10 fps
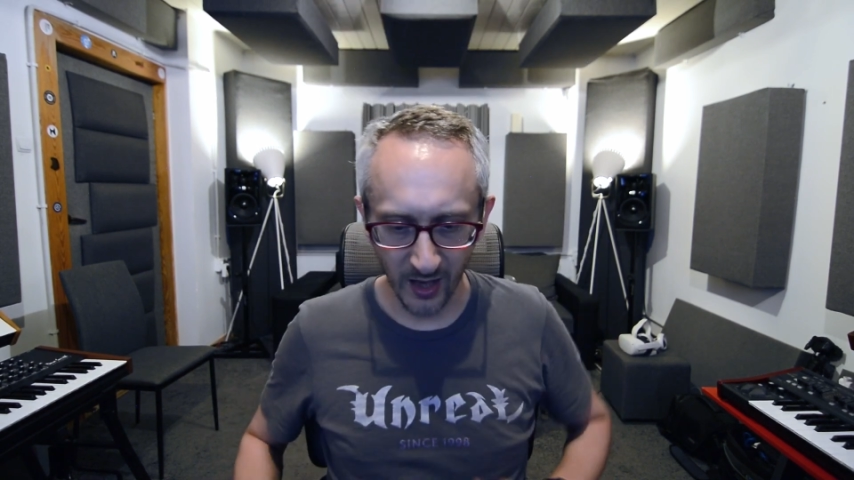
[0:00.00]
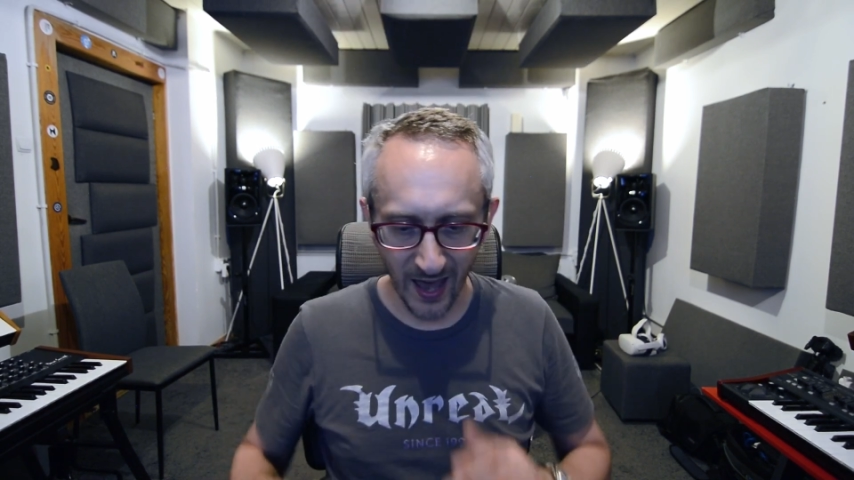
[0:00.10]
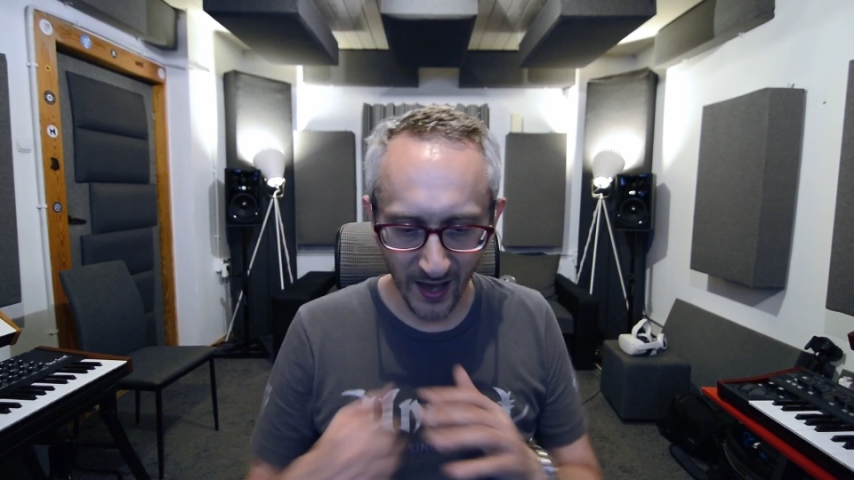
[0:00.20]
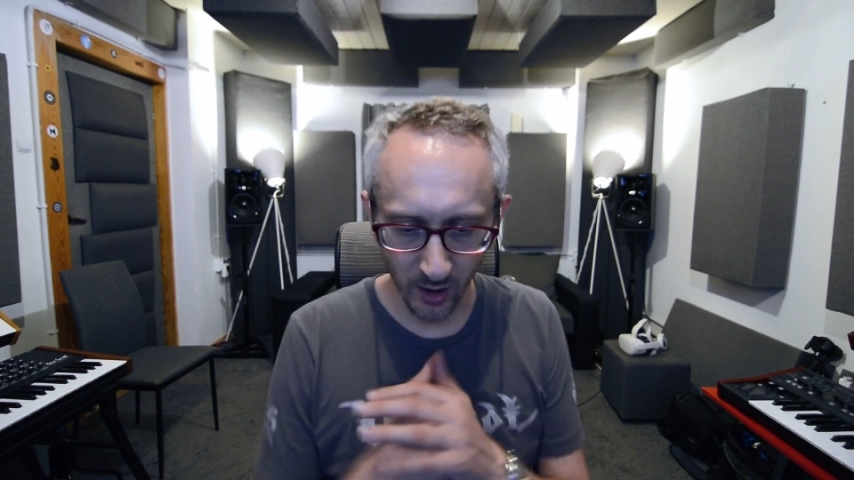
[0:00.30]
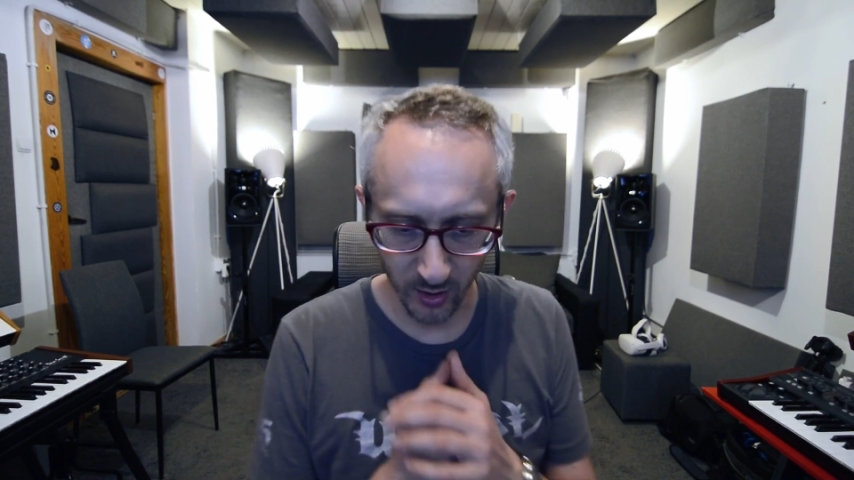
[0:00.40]

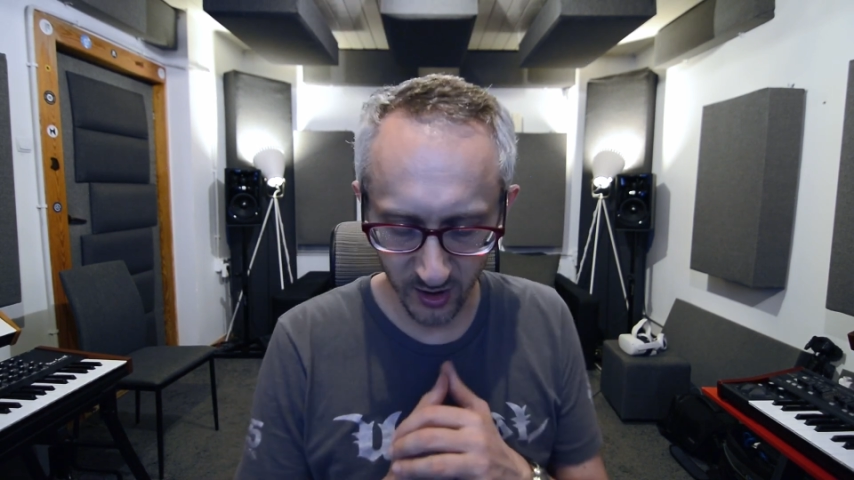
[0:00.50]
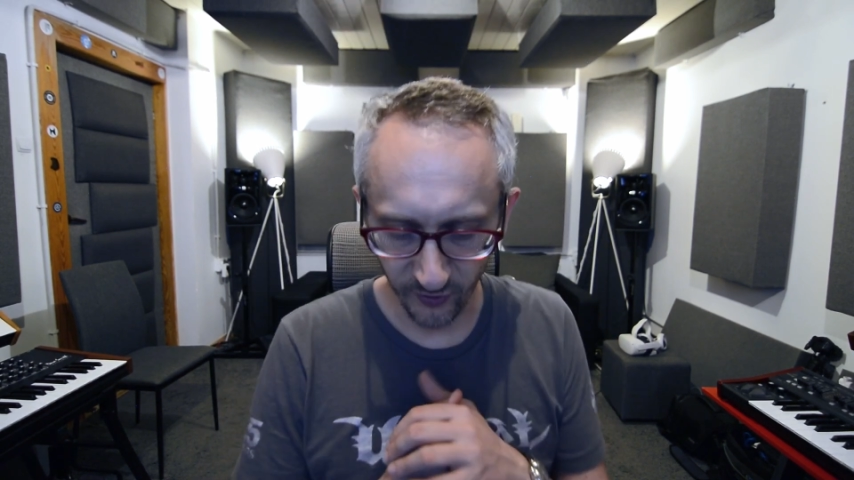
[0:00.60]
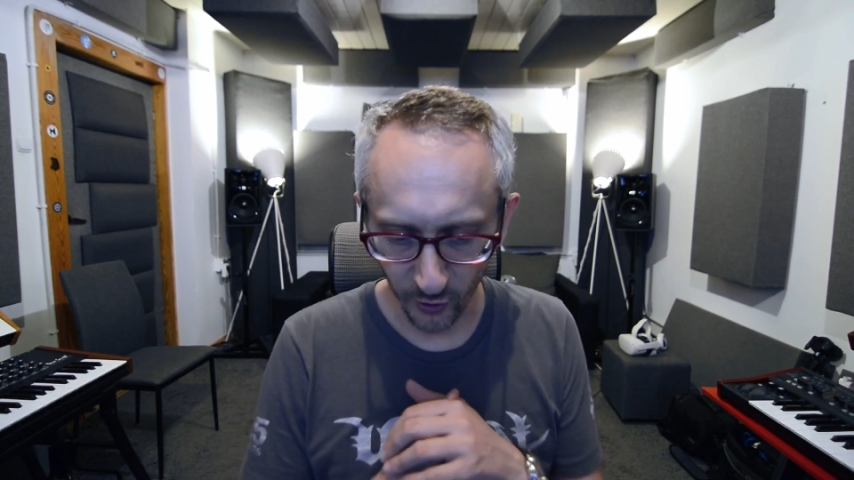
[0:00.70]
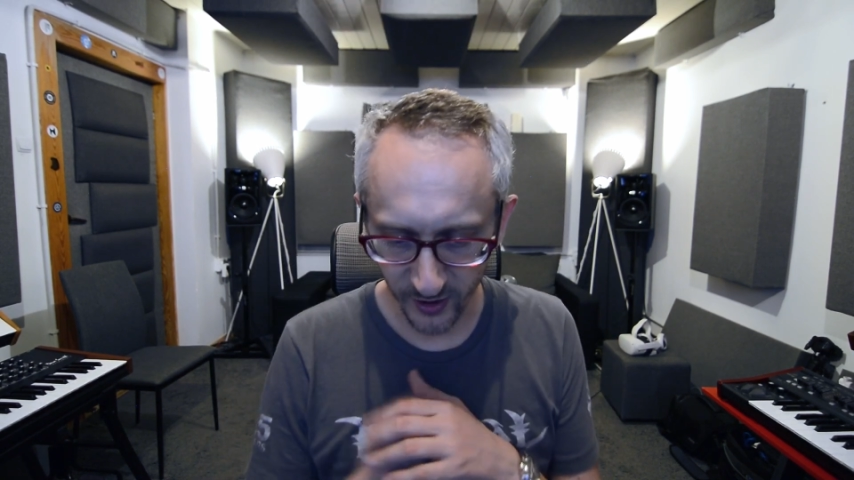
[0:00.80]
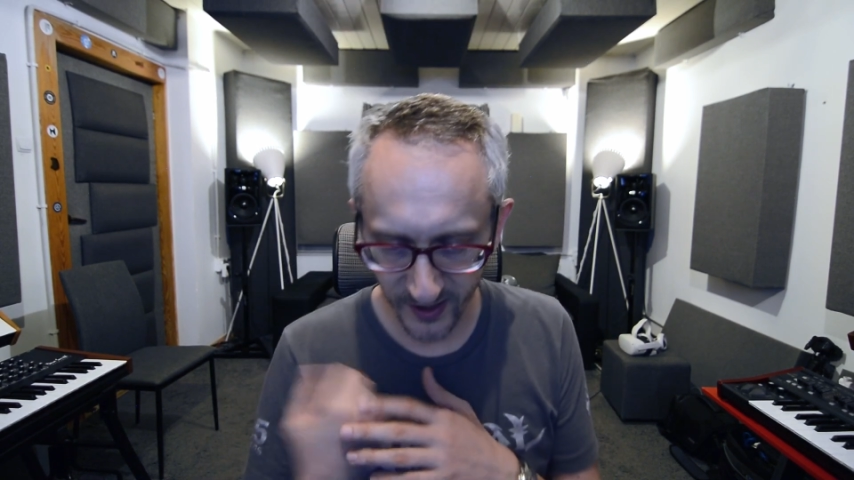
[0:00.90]
add-ons
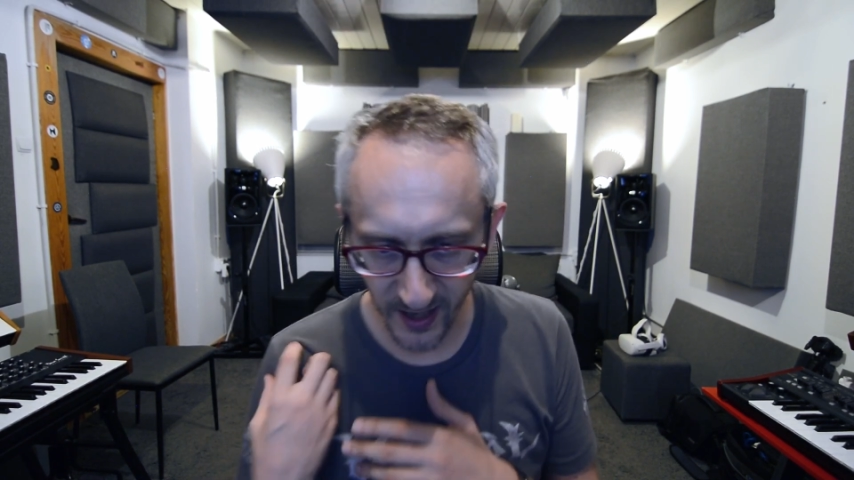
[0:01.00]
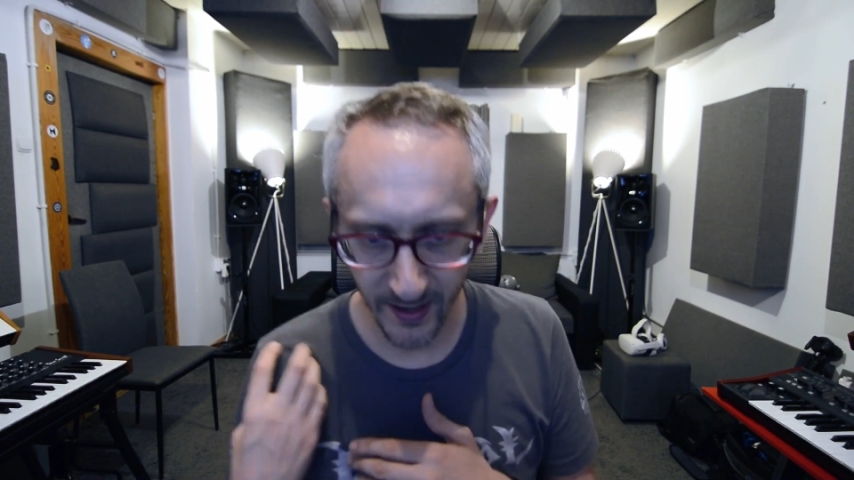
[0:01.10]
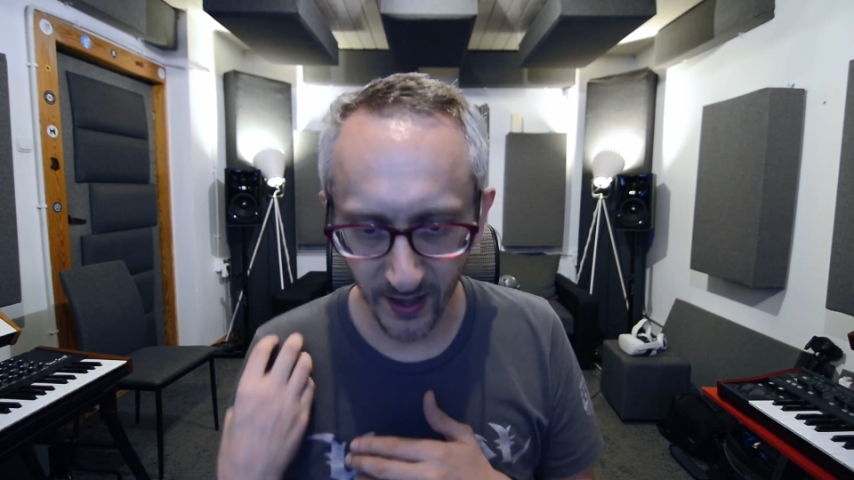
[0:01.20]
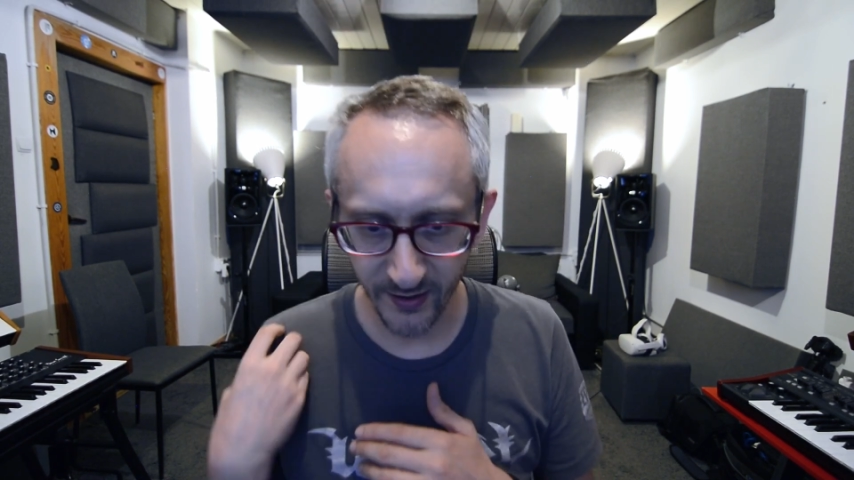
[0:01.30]
for Sienna.